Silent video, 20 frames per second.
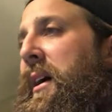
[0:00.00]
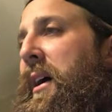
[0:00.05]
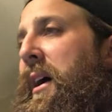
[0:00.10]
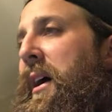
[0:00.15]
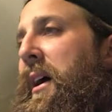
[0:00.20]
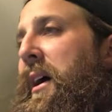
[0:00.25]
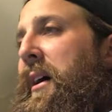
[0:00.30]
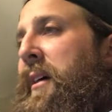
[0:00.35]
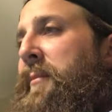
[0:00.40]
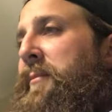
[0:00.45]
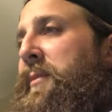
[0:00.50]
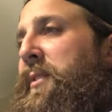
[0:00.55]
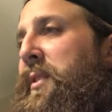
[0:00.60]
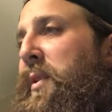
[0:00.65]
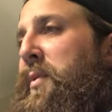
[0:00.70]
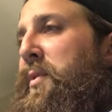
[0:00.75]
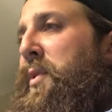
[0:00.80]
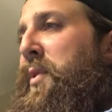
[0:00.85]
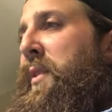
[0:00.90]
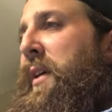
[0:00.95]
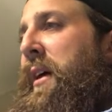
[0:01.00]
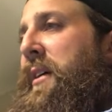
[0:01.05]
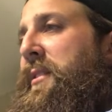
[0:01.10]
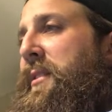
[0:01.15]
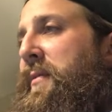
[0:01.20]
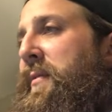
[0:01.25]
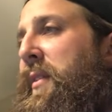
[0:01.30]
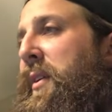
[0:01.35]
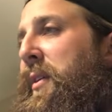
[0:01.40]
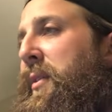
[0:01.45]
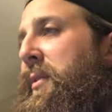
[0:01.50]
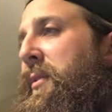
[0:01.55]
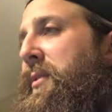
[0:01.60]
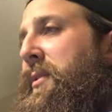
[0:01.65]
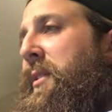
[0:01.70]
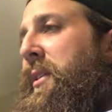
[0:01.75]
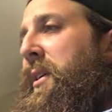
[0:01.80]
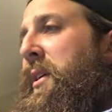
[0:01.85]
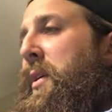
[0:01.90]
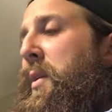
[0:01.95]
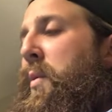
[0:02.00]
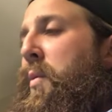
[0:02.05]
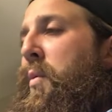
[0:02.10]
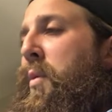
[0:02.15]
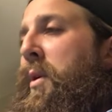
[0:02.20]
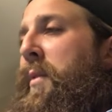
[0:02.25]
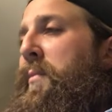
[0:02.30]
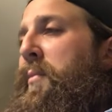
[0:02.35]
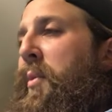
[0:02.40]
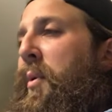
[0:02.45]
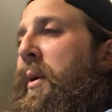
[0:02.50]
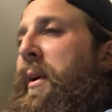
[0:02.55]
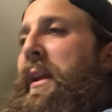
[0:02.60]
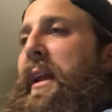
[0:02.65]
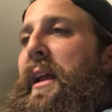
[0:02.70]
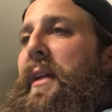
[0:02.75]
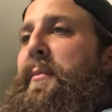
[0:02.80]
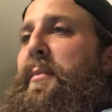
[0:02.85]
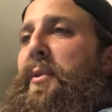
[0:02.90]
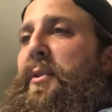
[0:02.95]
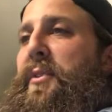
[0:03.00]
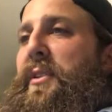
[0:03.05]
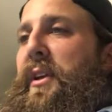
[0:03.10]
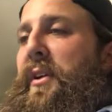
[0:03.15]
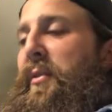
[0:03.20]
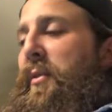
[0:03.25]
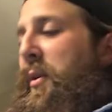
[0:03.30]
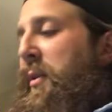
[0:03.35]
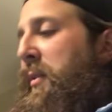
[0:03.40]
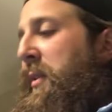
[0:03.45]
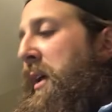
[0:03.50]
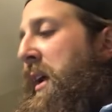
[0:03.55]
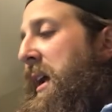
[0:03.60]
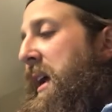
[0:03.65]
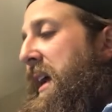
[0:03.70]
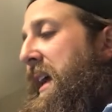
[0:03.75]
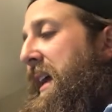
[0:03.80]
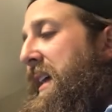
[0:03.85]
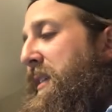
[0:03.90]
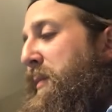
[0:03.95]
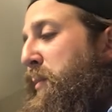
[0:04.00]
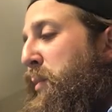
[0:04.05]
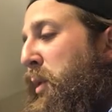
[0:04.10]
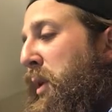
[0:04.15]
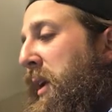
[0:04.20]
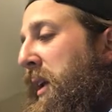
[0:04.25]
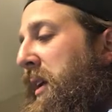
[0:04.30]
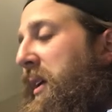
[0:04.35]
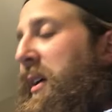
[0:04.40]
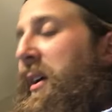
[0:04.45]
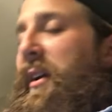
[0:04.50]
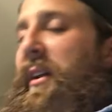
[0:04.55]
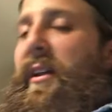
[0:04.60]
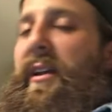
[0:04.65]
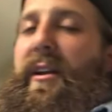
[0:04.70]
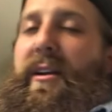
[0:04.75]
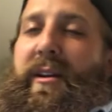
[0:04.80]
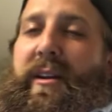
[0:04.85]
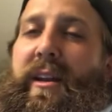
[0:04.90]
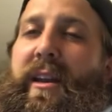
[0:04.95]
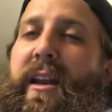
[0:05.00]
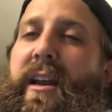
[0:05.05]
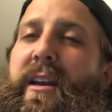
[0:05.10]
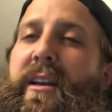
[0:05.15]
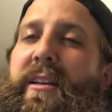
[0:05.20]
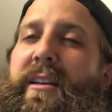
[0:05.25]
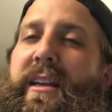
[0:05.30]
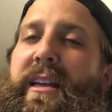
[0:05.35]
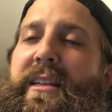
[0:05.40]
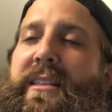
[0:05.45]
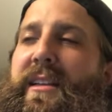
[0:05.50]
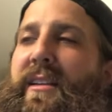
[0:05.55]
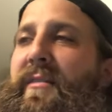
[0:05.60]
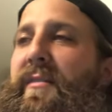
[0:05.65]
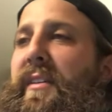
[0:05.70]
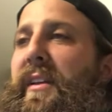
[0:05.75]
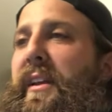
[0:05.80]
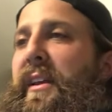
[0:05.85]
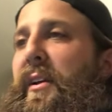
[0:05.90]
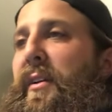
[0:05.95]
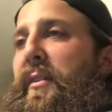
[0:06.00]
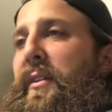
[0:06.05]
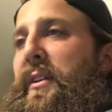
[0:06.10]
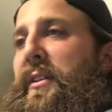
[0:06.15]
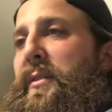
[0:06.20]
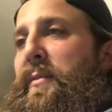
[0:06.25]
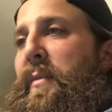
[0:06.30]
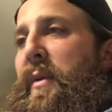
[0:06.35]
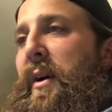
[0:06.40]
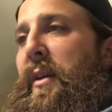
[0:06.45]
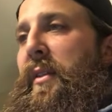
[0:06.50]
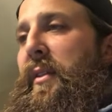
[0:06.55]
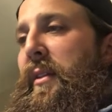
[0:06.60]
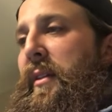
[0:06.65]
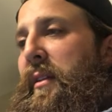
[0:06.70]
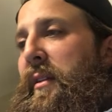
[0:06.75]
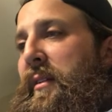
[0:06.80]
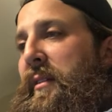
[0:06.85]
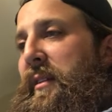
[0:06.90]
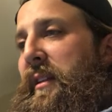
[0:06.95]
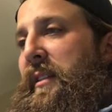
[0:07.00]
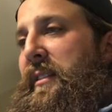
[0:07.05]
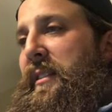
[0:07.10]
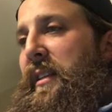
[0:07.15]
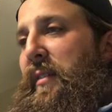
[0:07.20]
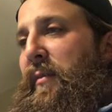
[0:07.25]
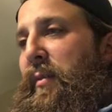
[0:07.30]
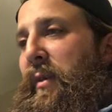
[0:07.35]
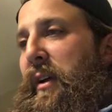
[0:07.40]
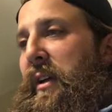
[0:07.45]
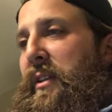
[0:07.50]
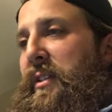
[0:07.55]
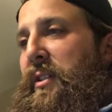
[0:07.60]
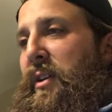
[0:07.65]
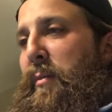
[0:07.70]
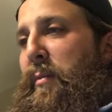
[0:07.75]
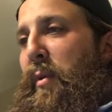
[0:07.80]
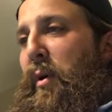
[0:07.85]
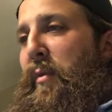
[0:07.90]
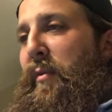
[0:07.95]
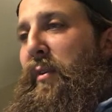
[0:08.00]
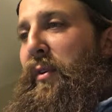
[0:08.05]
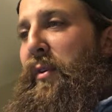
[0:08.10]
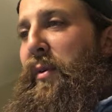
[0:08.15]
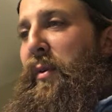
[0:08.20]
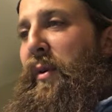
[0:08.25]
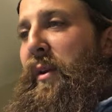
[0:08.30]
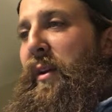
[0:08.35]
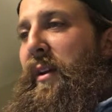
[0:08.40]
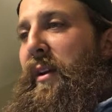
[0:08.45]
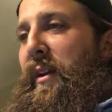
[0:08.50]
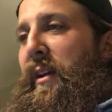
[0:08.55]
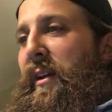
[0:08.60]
So 2,000 views, 1.8% growth is pretty good. He had a decent video this month. Let's see if we can jump over to it.